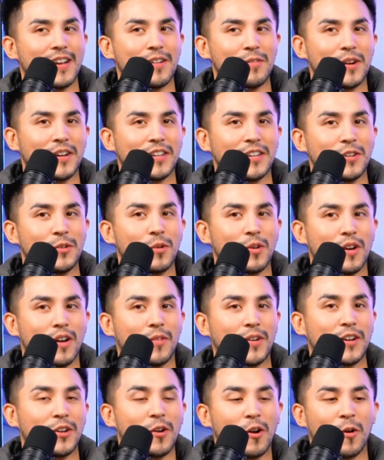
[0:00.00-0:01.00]
when
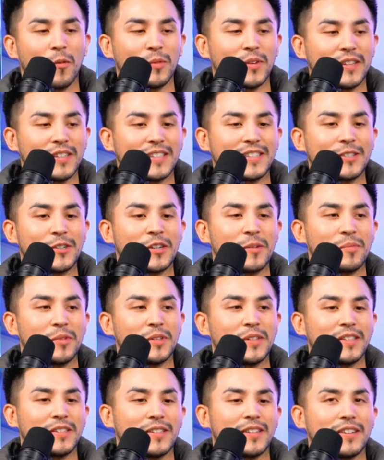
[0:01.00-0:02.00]
you're homeless,
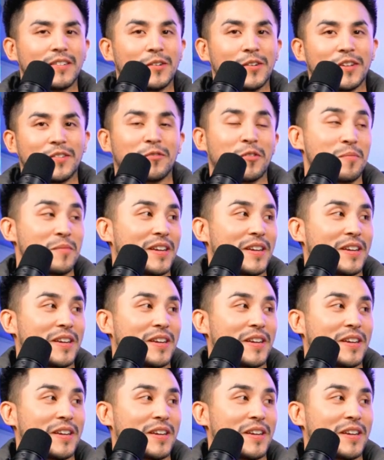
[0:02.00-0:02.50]
for